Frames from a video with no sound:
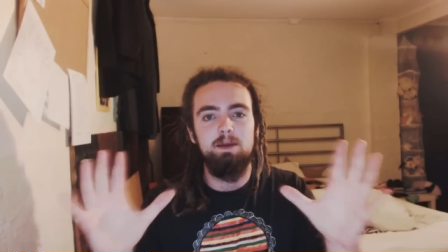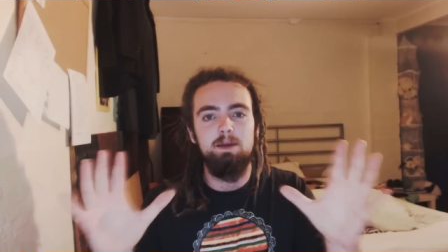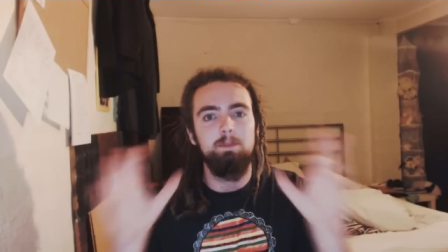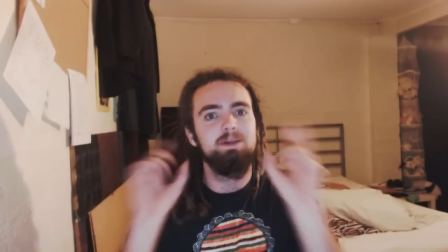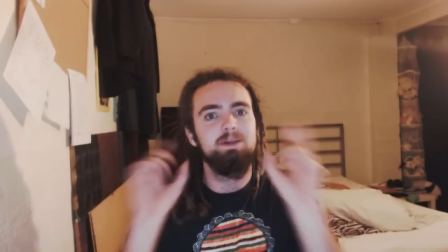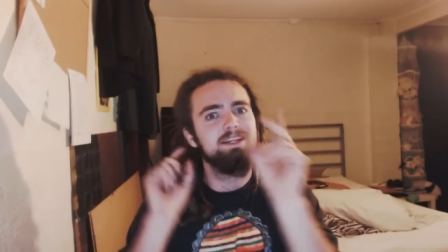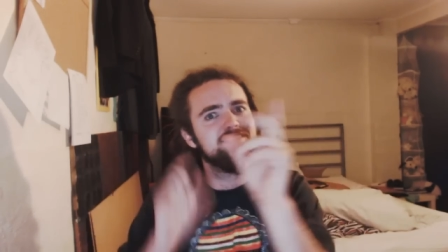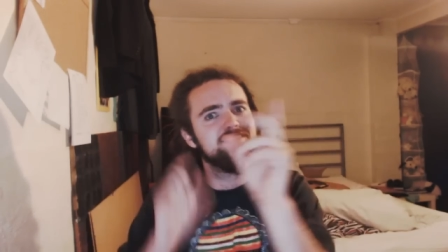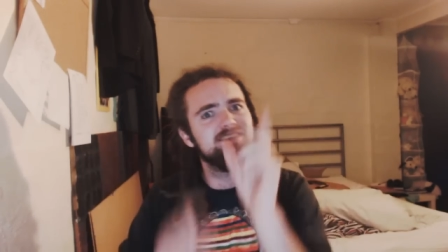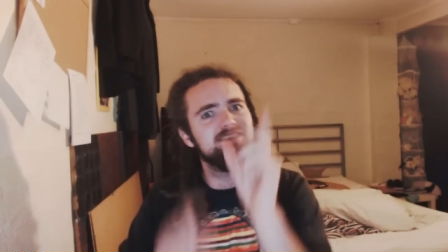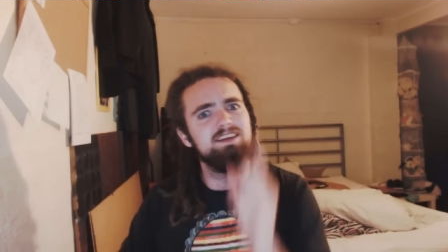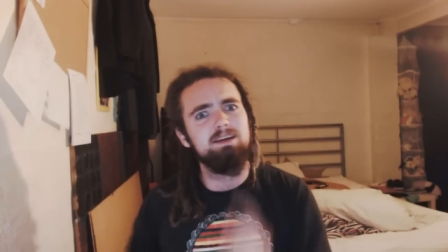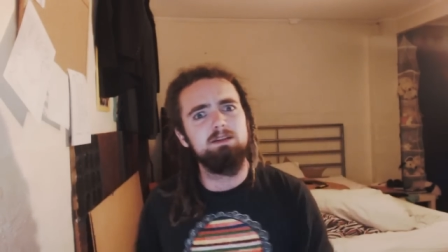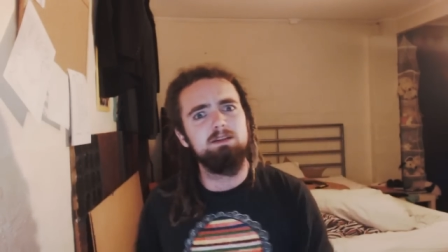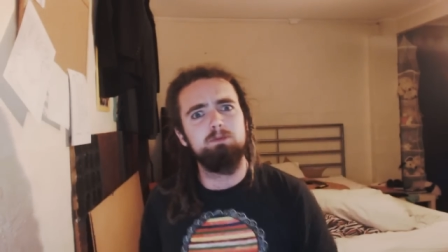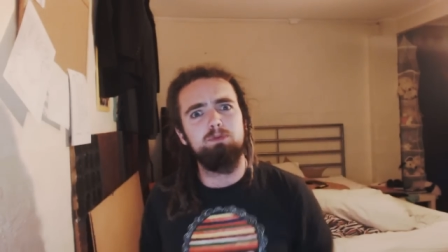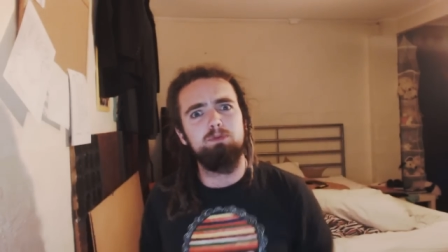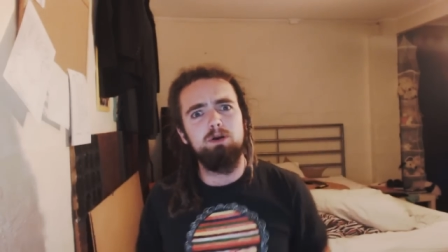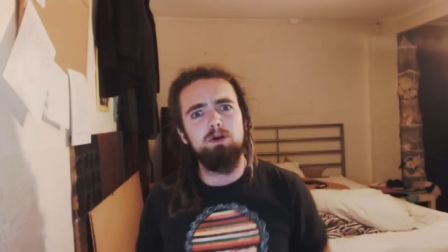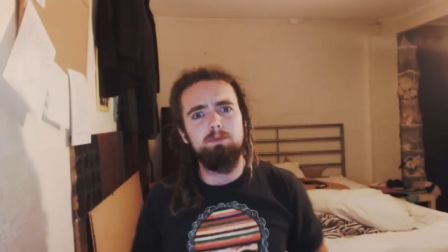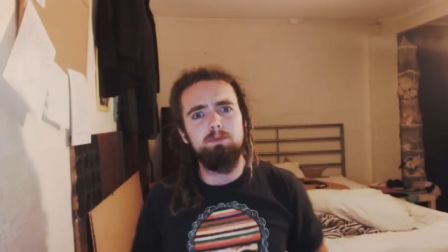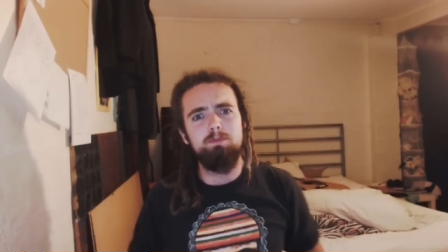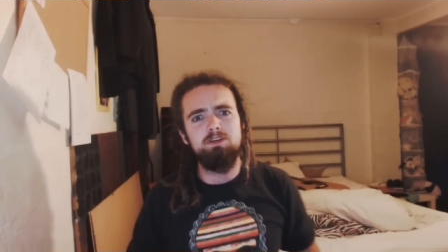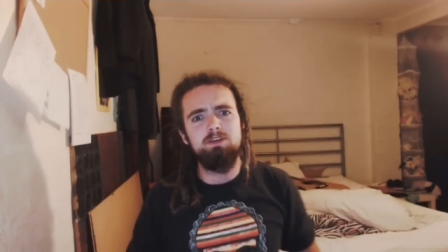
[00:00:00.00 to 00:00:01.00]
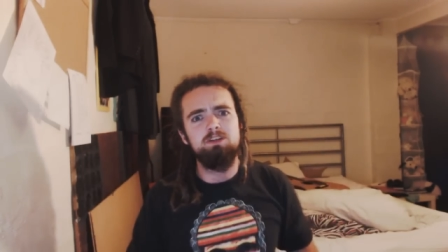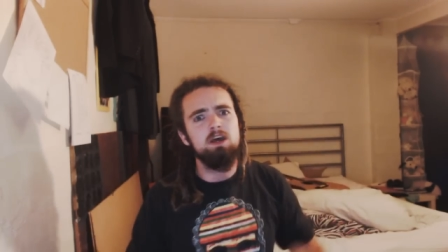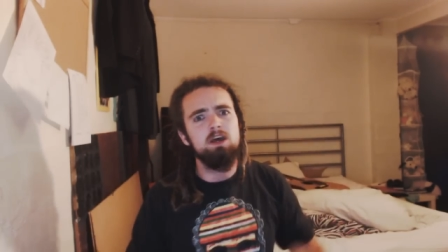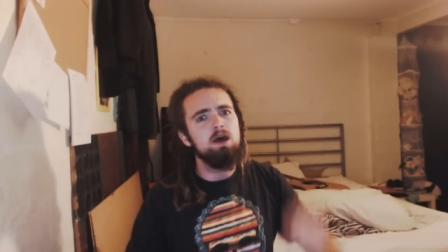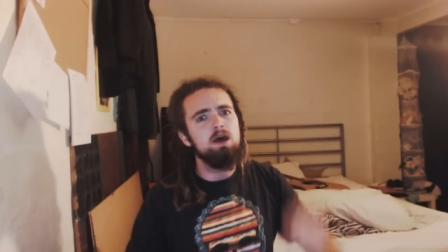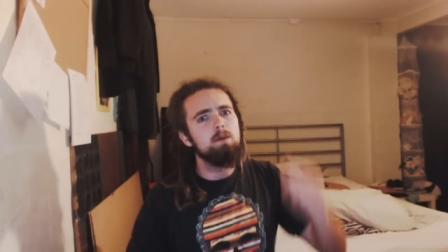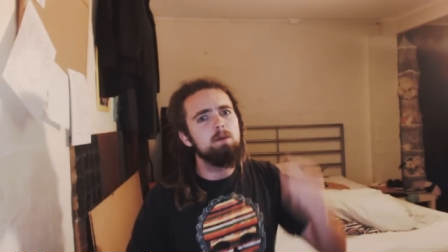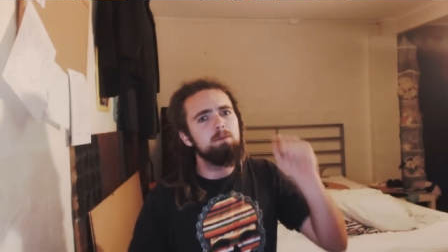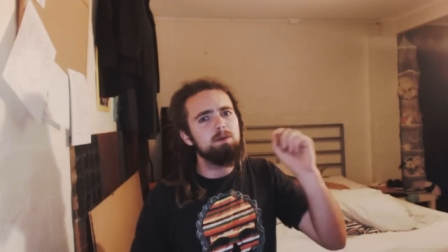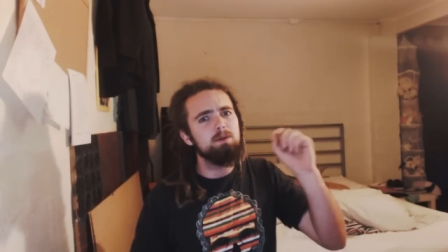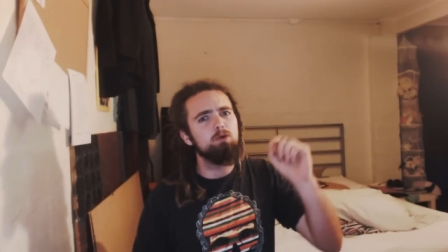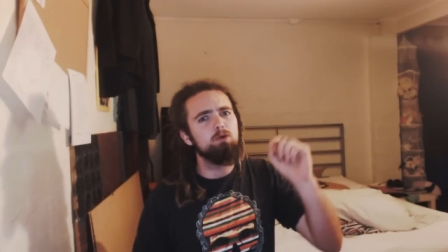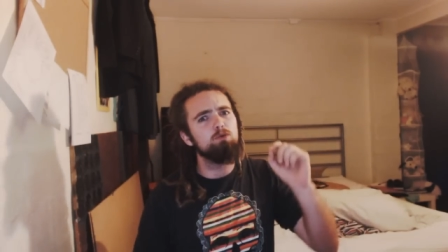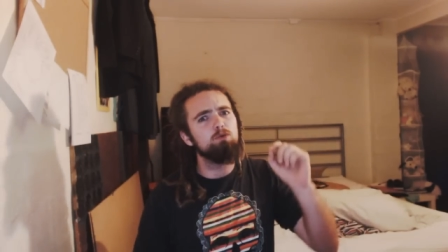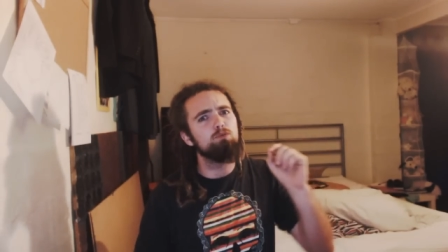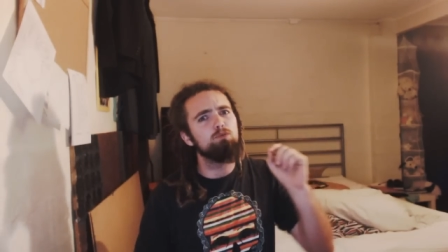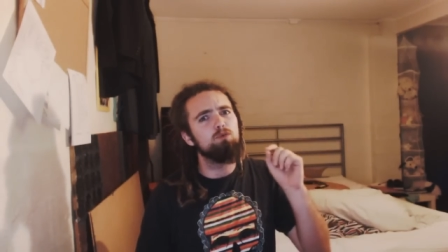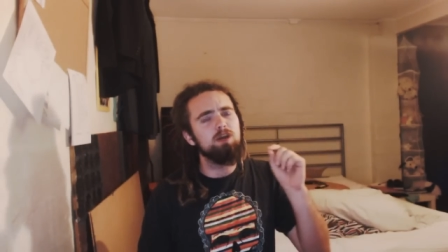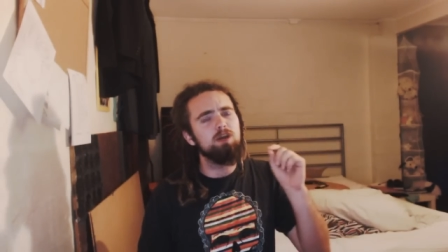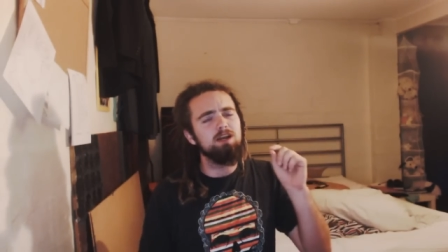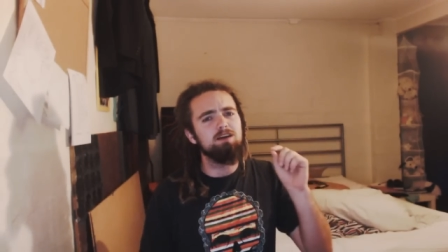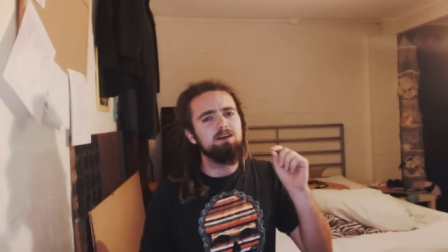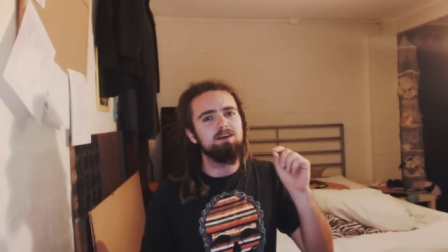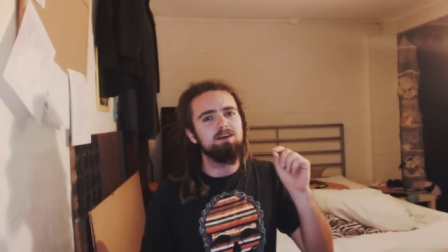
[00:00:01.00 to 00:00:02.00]
But that's the thing, the problem is, people don't
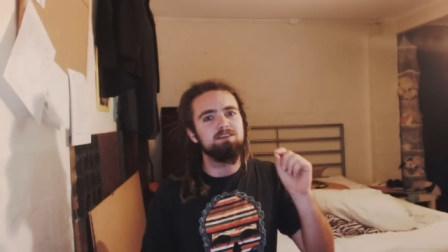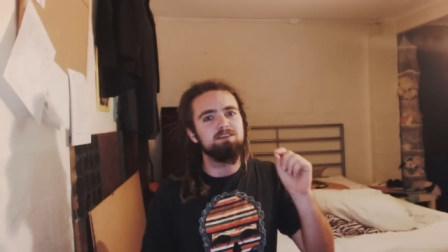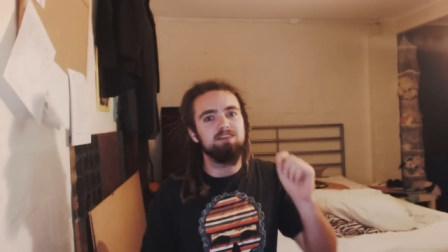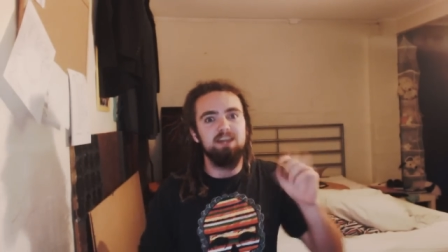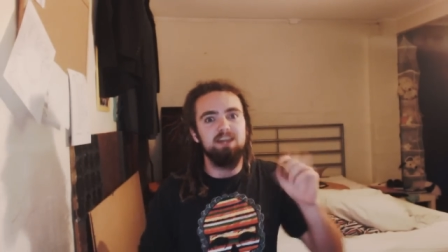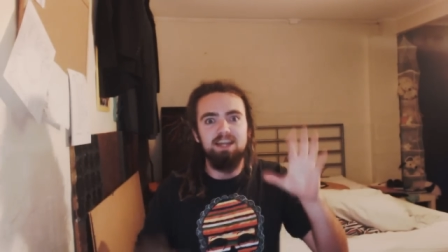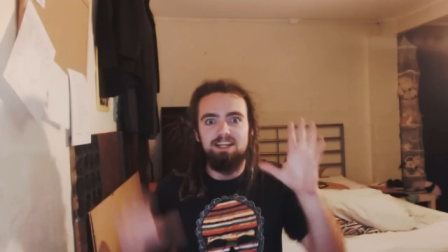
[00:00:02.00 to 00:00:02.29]
realize